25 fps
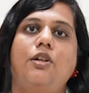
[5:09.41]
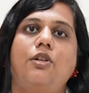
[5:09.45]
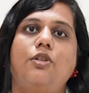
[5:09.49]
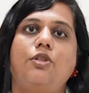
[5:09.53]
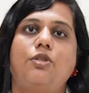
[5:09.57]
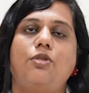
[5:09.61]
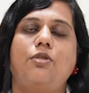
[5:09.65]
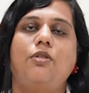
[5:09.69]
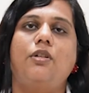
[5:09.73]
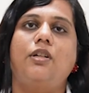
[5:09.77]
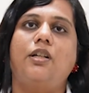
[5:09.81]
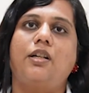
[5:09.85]

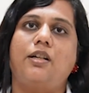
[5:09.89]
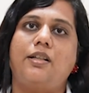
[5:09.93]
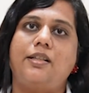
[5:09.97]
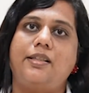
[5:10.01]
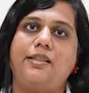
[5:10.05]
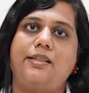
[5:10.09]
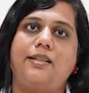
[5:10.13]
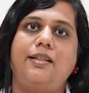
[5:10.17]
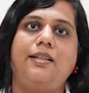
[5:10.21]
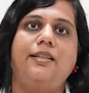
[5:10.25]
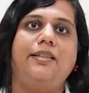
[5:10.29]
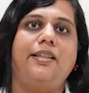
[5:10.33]
should
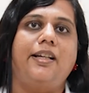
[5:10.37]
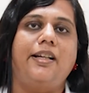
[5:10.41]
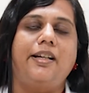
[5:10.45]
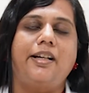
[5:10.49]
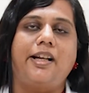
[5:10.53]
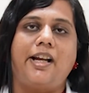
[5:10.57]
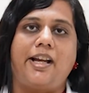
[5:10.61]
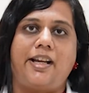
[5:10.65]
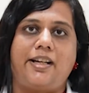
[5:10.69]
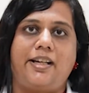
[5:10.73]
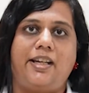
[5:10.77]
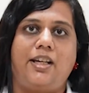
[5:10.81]
consult their
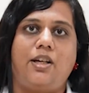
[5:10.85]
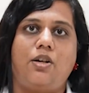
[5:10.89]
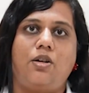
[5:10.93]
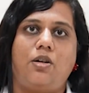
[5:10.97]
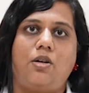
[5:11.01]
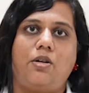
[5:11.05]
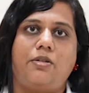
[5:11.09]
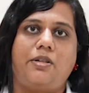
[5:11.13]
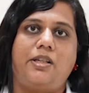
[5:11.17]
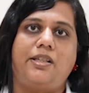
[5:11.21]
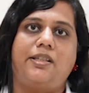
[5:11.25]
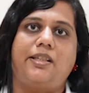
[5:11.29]

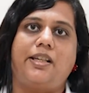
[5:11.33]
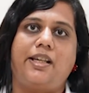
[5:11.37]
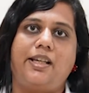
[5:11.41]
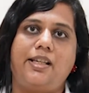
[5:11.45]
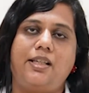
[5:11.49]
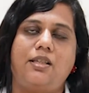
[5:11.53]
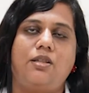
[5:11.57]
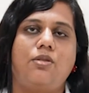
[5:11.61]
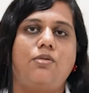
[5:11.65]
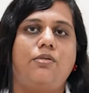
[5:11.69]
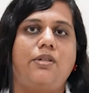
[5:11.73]
gynecologist as